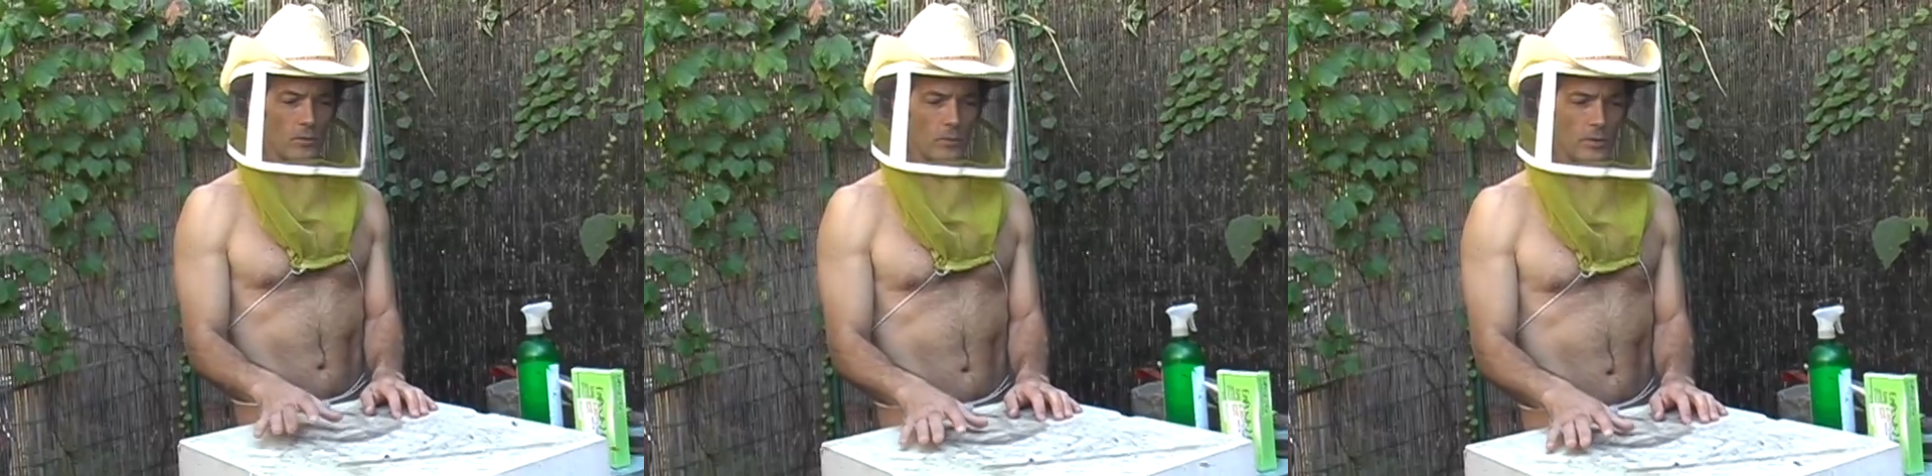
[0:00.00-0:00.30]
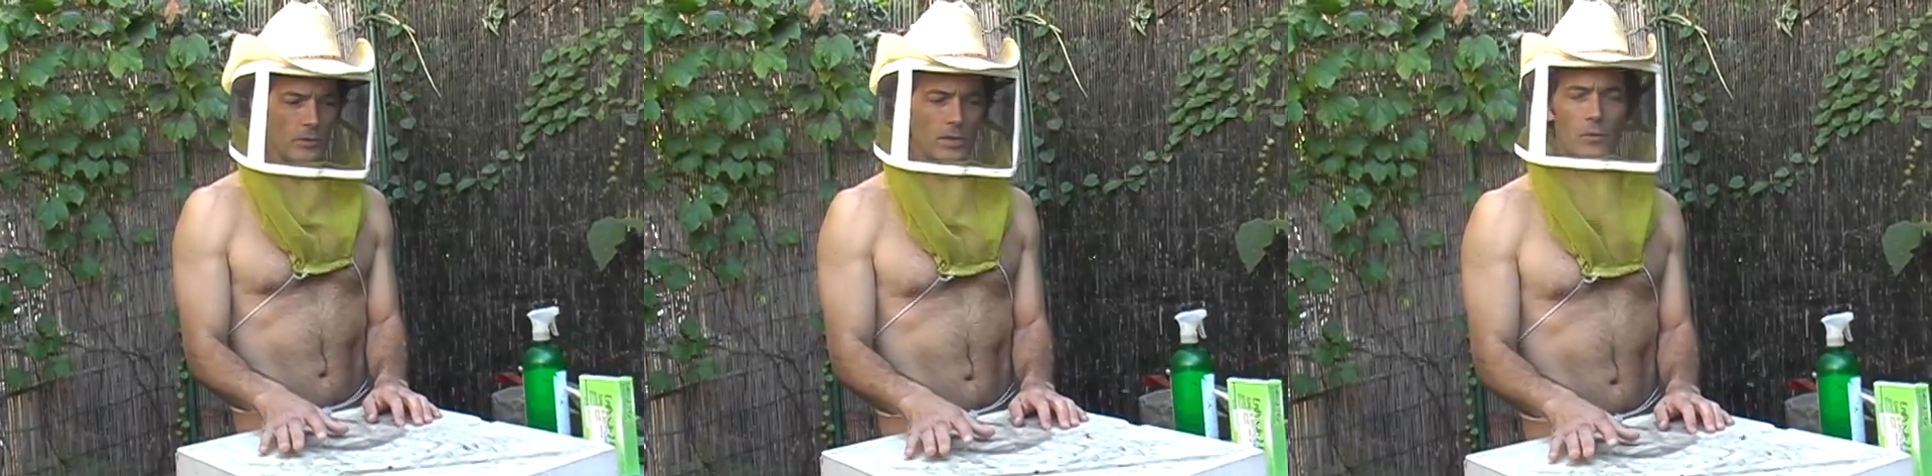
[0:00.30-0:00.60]

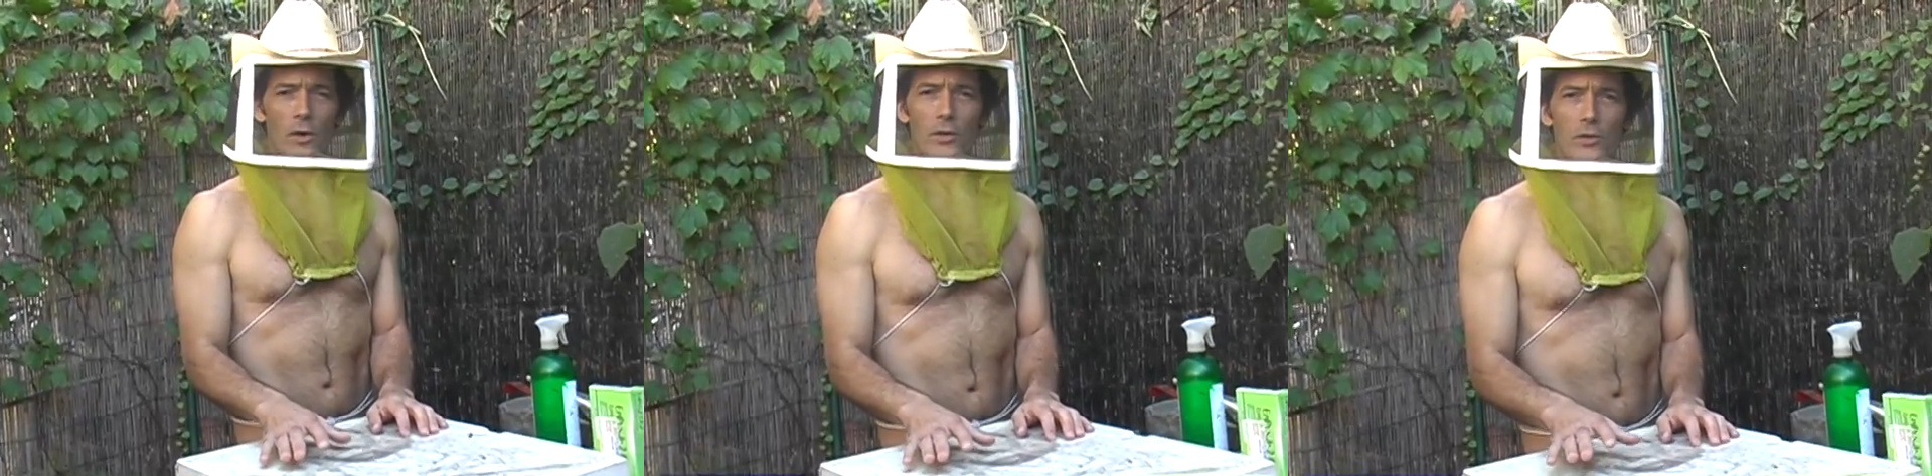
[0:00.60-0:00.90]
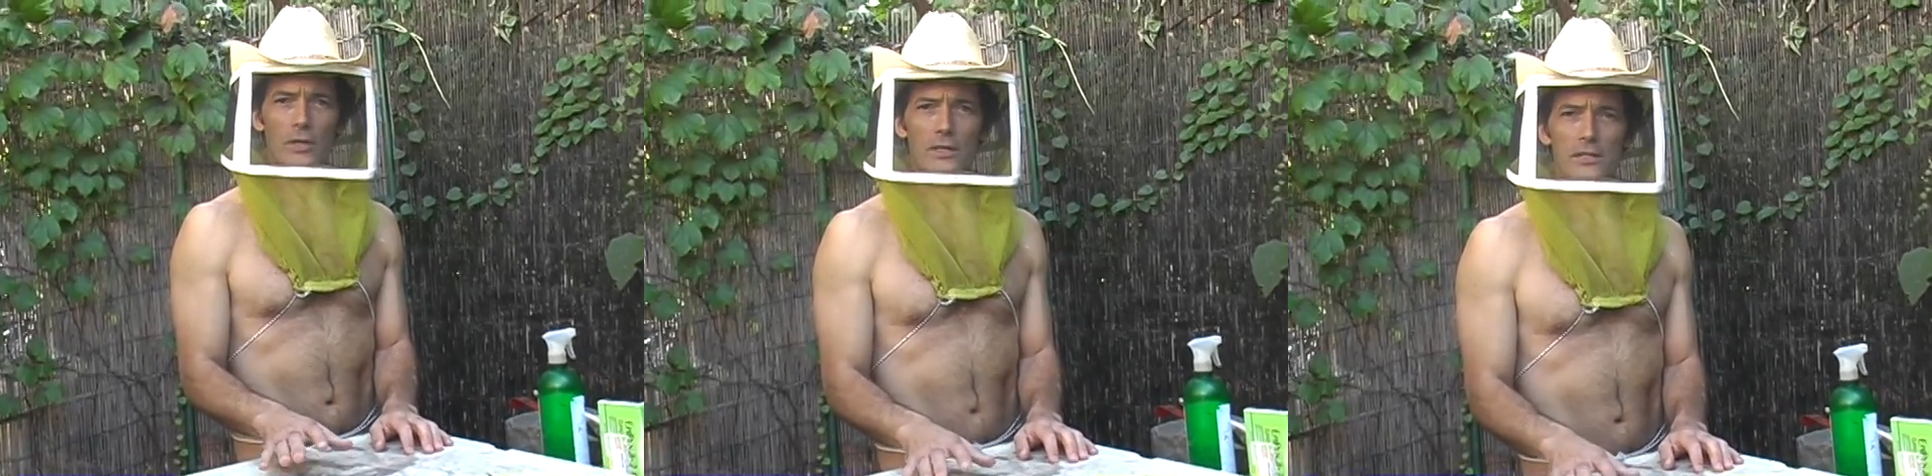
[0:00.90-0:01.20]
we really want you
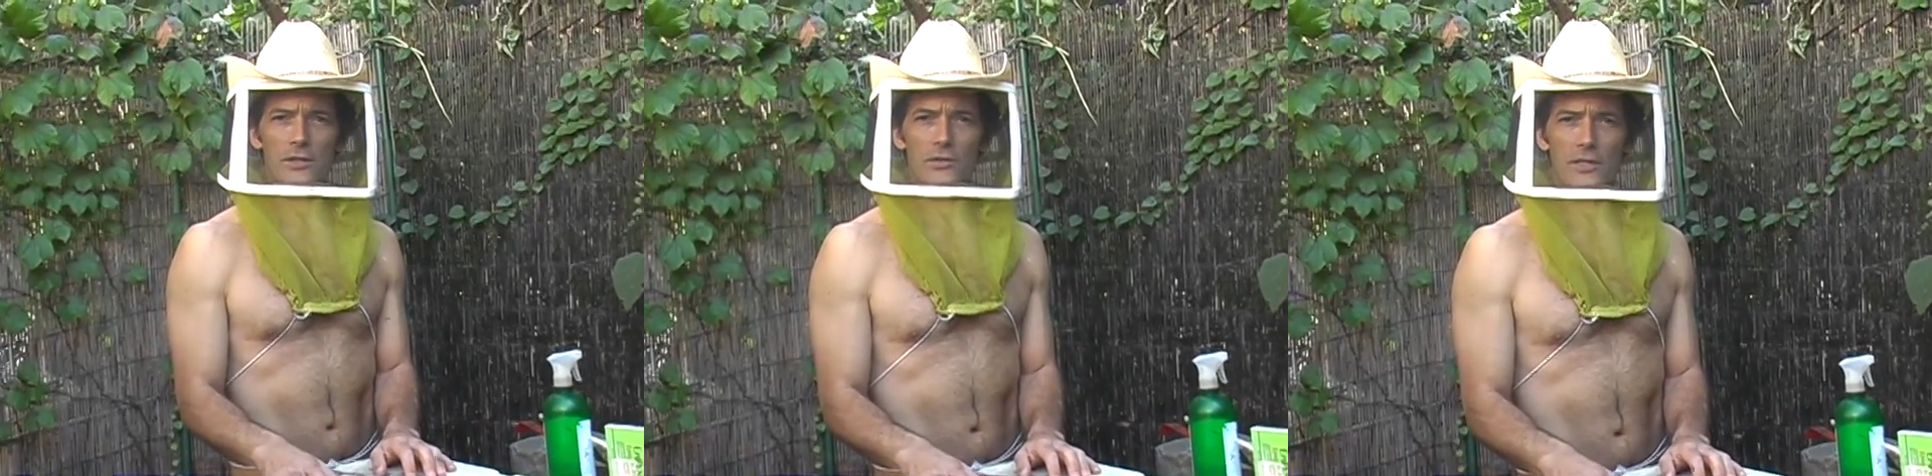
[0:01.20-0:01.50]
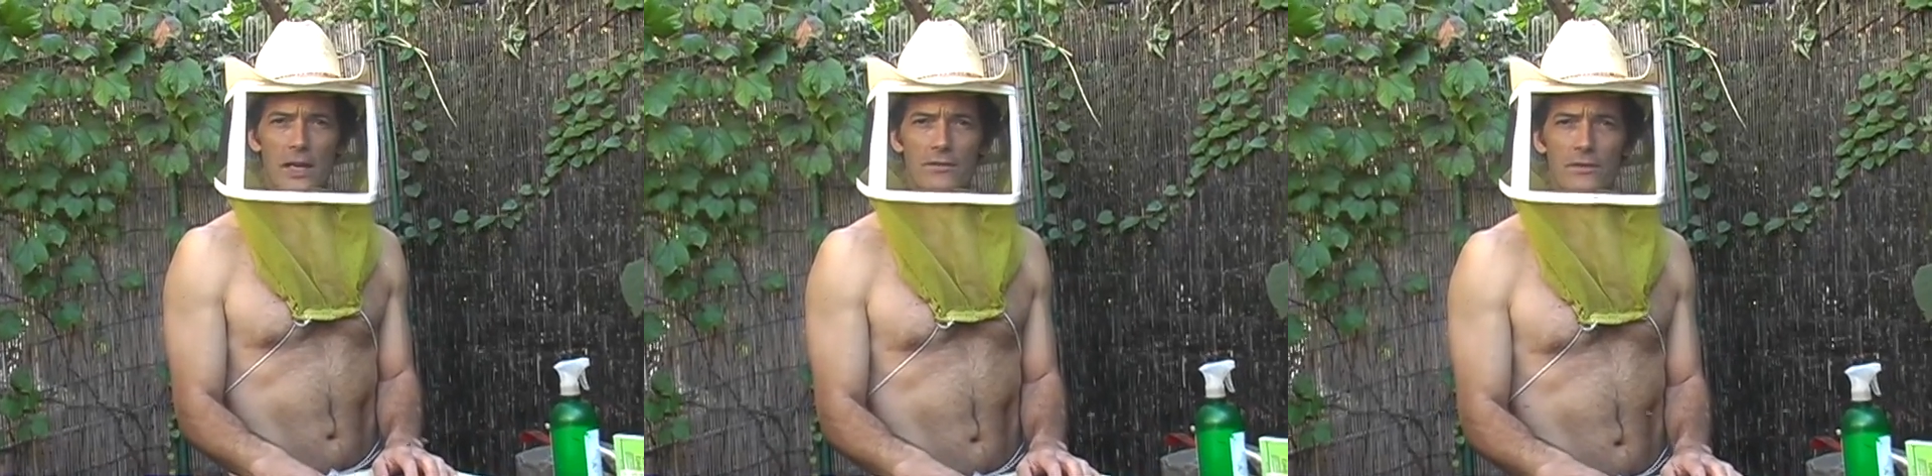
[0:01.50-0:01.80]
to consider
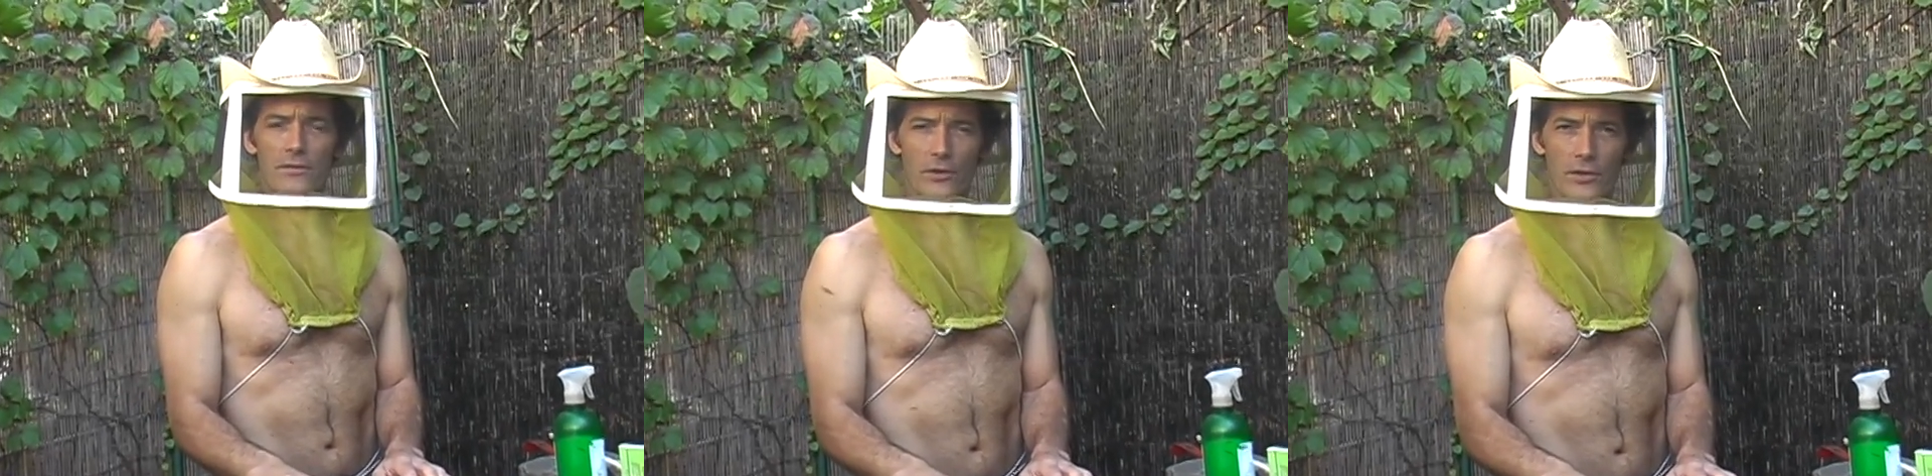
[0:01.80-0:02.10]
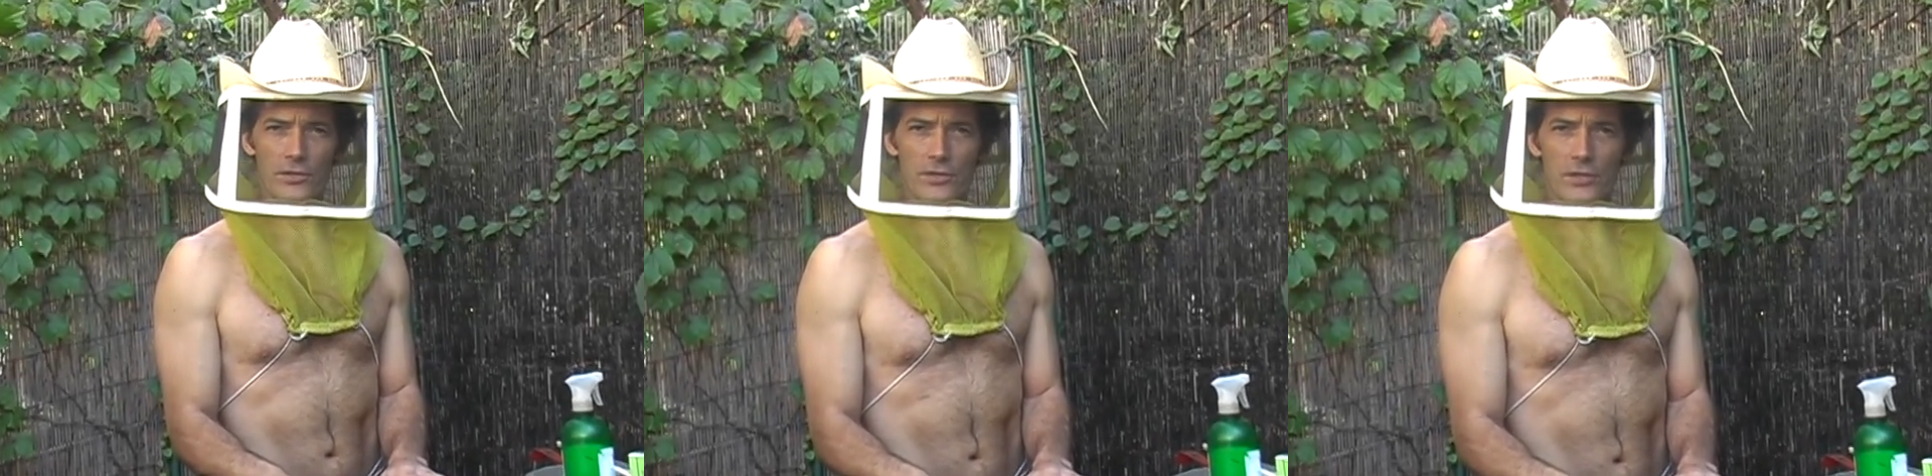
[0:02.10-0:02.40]
safety
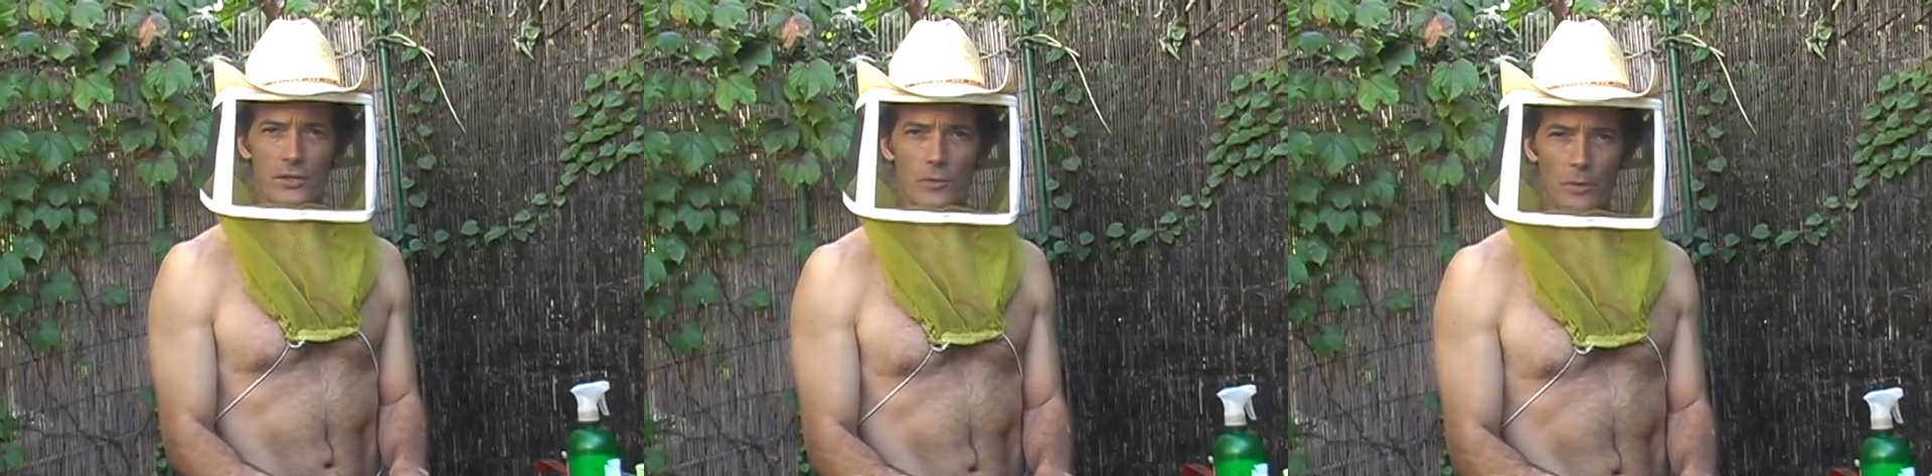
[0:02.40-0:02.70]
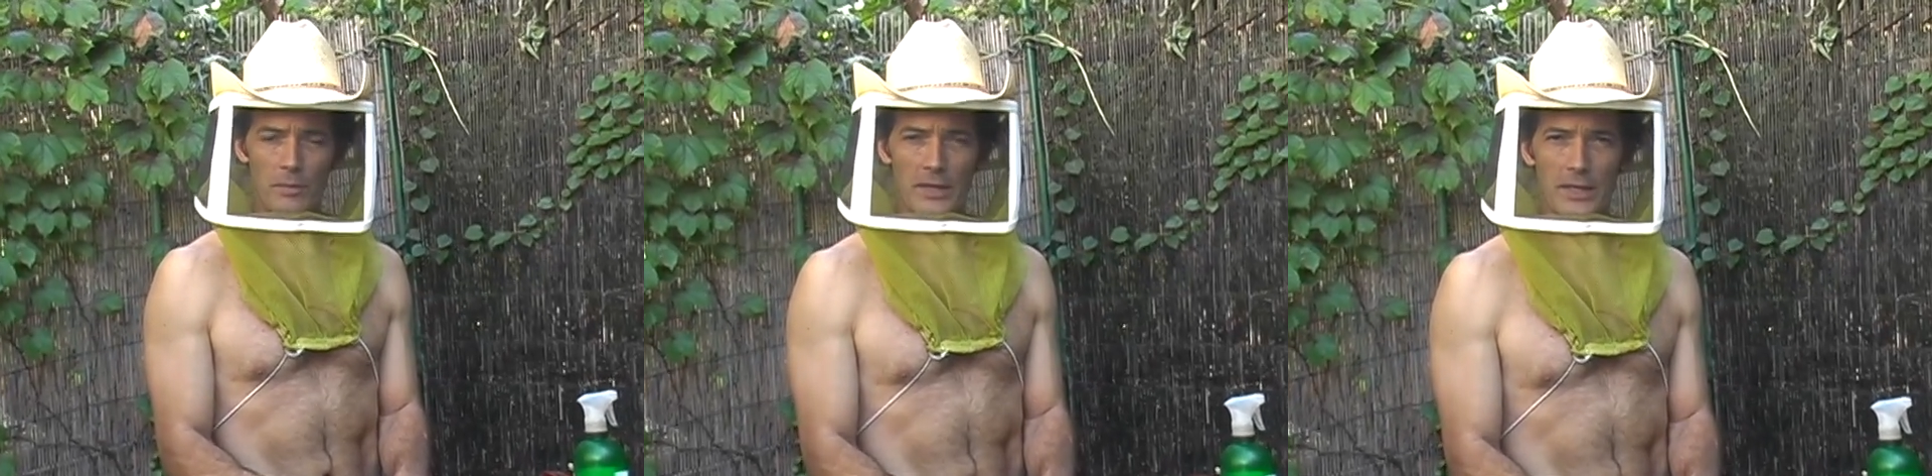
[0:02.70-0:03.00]
first
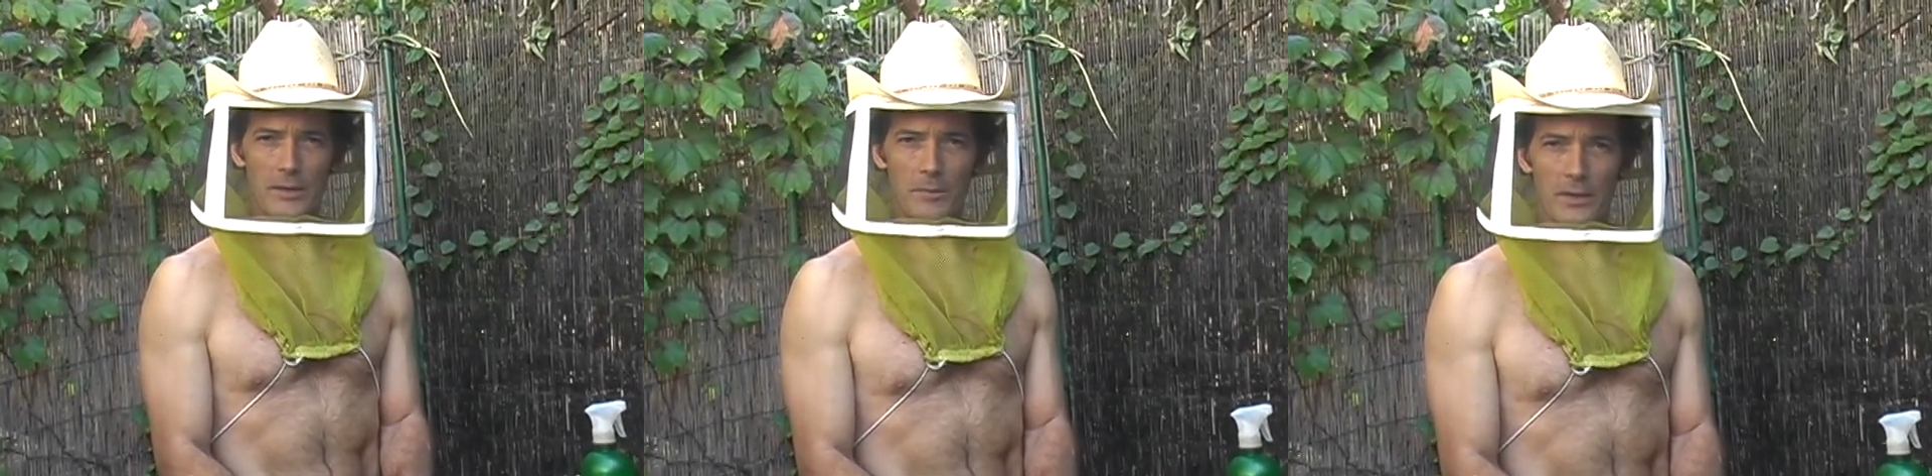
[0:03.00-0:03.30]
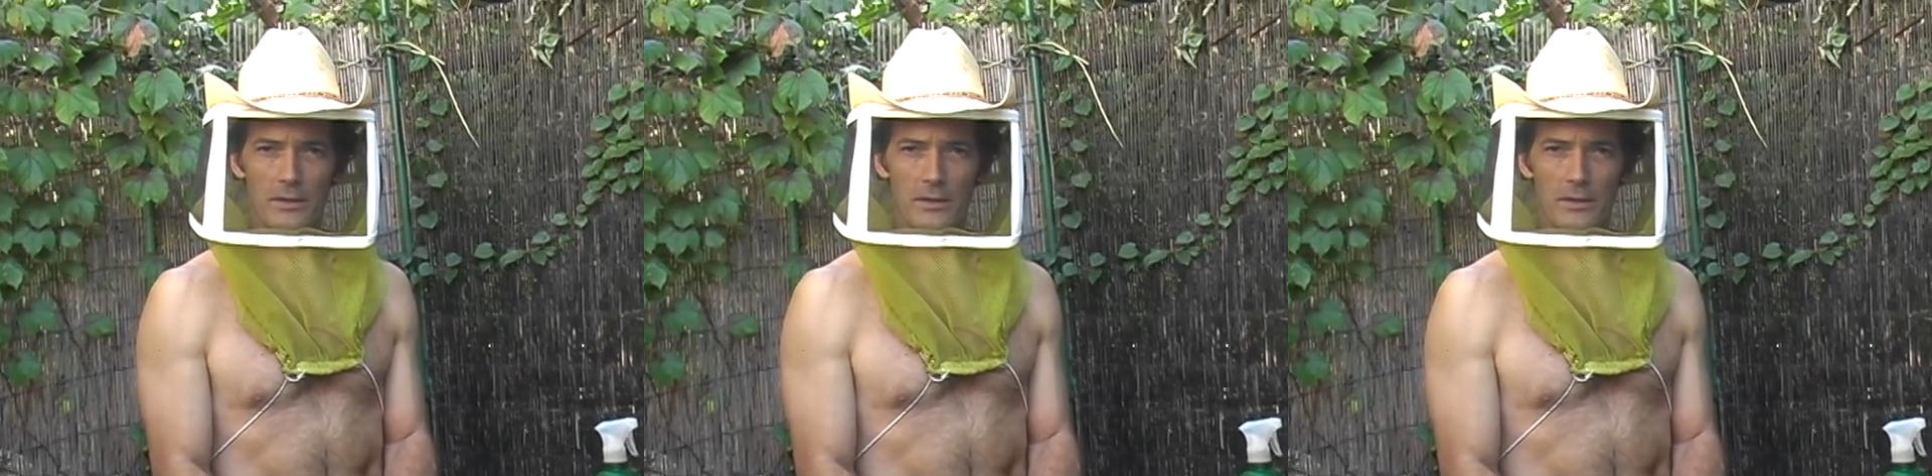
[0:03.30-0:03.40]
when beekeeping.